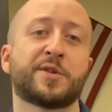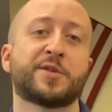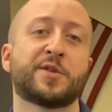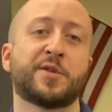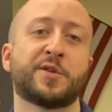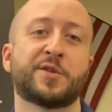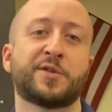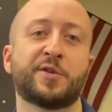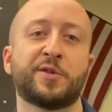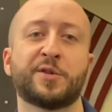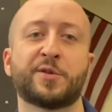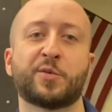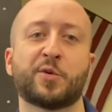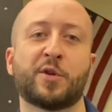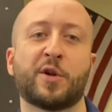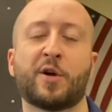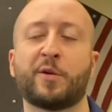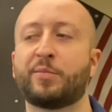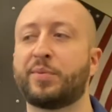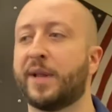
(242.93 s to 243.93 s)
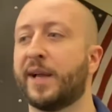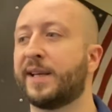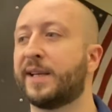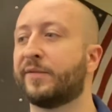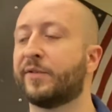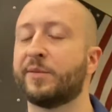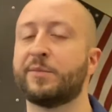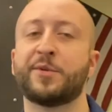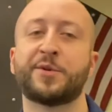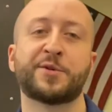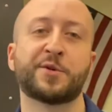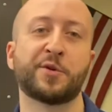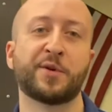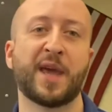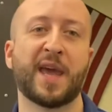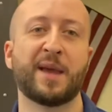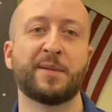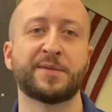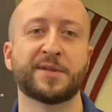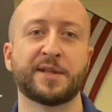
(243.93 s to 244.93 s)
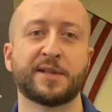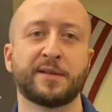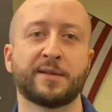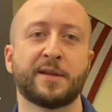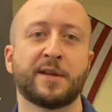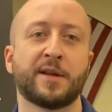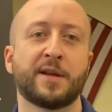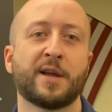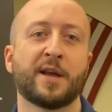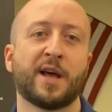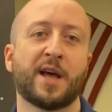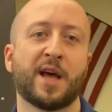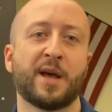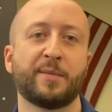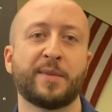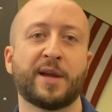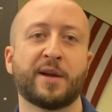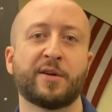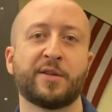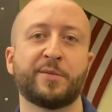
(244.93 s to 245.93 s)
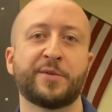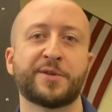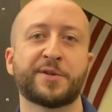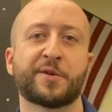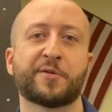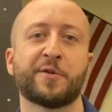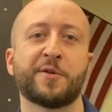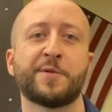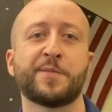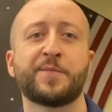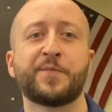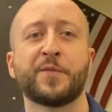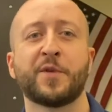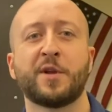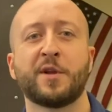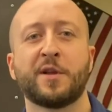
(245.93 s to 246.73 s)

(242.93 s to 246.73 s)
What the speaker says: so the students will all play different musical games here in the music room.